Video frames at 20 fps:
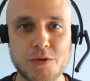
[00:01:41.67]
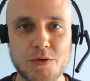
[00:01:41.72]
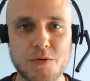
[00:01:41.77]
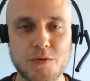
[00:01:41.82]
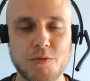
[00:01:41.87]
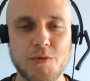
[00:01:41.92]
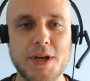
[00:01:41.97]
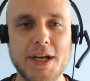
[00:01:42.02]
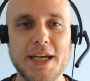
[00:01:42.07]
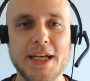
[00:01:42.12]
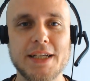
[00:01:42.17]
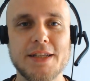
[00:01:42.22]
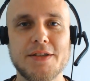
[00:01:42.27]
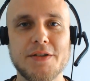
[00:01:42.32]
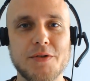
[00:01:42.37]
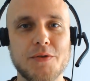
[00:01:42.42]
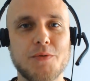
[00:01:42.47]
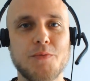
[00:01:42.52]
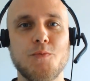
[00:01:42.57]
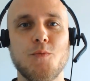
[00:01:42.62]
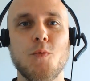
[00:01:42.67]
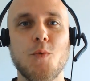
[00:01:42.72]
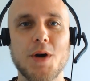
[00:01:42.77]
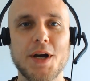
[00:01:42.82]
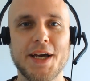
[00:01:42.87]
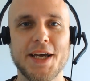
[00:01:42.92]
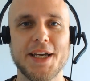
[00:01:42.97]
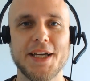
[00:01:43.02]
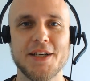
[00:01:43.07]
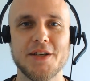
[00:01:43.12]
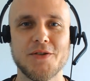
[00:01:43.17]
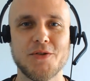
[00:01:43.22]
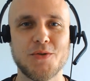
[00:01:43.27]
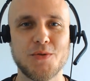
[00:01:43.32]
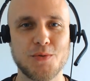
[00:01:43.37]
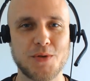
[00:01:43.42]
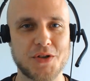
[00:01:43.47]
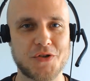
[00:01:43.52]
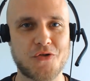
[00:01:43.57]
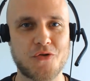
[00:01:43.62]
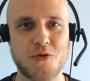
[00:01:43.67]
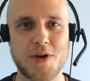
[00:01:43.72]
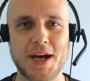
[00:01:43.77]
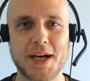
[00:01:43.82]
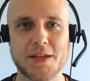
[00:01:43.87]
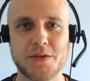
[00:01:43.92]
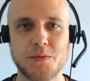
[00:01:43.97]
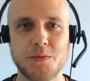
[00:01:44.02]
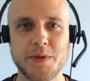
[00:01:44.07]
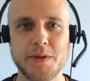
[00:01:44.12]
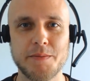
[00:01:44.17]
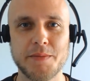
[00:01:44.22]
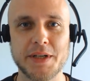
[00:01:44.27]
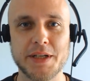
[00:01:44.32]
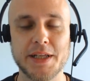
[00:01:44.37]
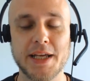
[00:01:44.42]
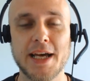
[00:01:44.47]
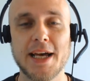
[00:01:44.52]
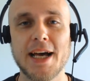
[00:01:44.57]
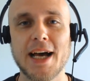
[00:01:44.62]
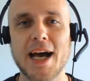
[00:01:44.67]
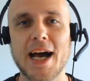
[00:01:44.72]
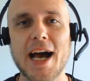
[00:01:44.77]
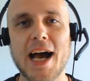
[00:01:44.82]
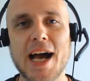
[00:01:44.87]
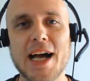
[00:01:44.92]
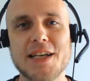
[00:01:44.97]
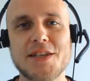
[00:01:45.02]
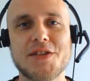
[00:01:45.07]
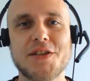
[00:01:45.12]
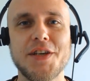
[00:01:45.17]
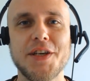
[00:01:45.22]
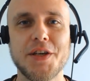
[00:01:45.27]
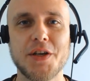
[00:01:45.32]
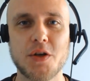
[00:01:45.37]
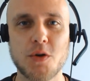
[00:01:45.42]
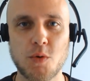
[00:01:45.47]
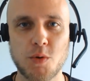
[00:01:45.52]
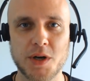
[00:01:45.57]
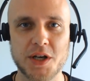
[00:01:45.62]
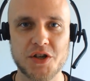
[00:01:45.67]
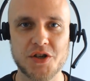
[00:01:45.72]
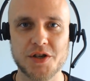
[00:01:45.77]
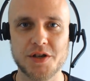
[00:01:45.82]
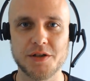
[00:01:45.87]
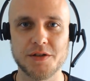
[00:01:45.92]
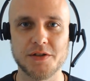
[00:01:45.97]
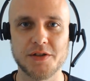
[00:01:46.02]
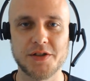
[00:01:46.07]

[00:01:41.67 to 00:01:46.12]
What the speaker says: great way to attract women, asking questions.